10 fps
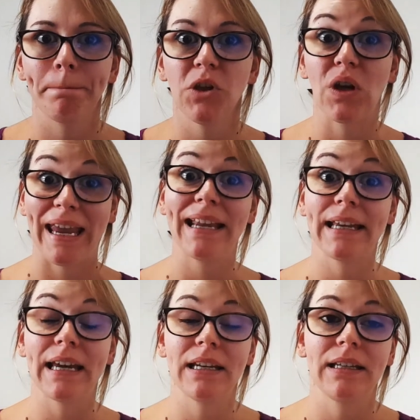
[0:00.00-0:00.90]
You can
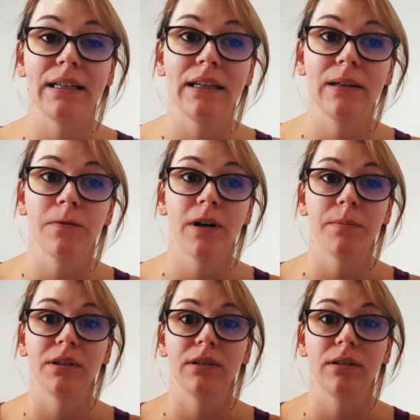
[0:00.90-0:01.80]
get it in the
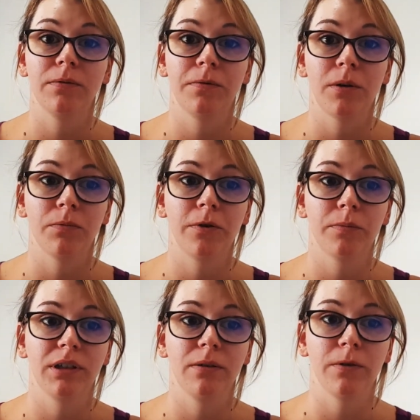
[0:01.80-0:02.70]

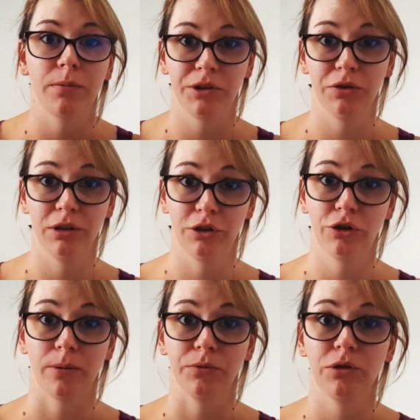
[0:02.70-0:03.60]
from the pharmaceutical
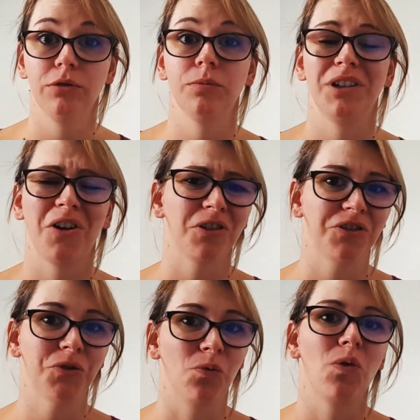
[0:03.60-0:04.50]
shop too, but it
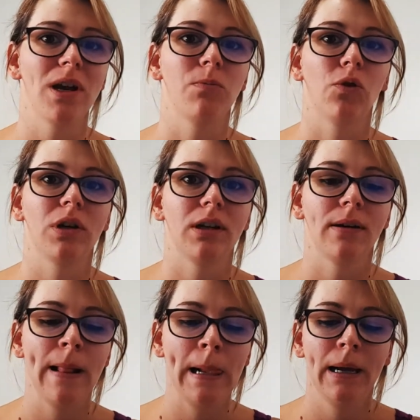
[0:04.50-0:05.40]
costs way more
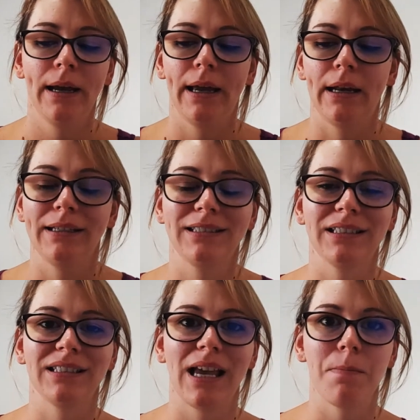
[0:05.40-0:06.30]
there. And it's
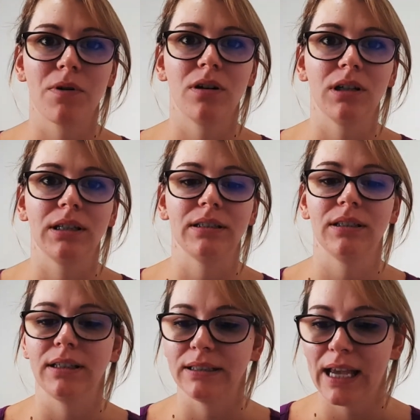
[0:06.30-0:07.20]
the same product,
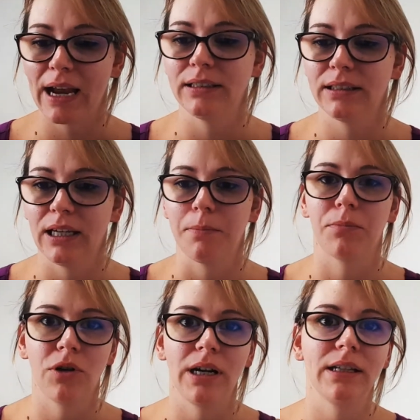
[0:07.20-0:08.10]
it's the exact same
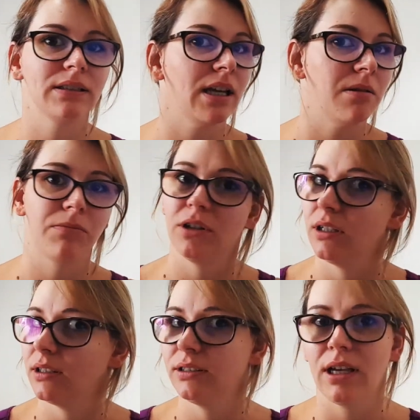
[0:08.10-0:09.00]
brand, same
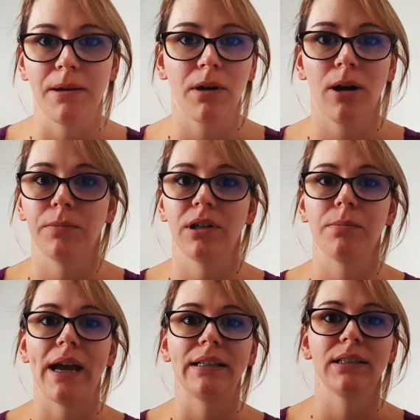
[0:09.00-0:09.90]
product, same company
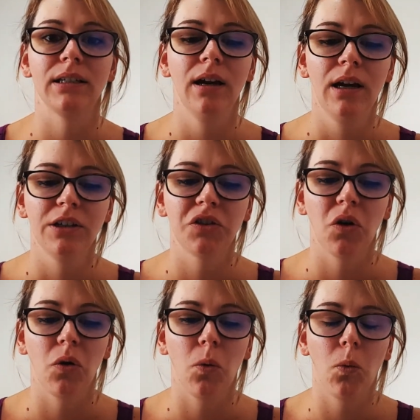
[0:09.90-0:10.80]
makes it.
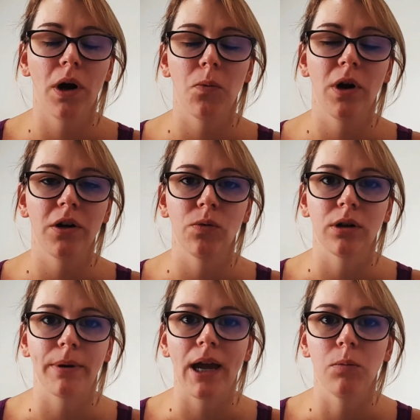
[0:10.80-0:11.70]
So why do you
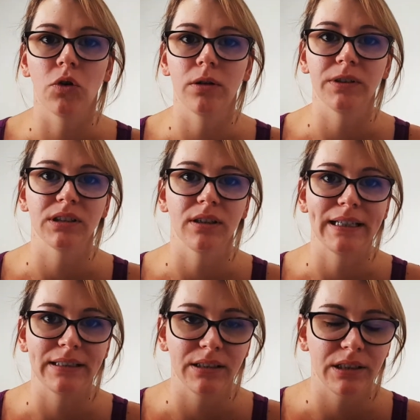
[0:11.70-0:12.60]
want to pay more if it's not
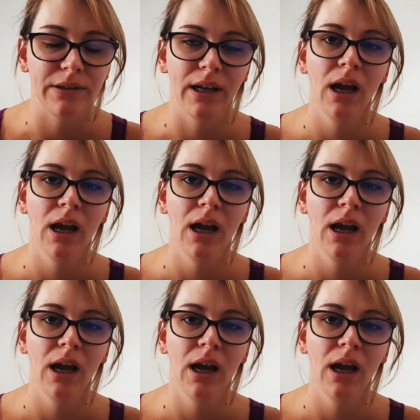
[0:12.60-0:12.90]
necessary?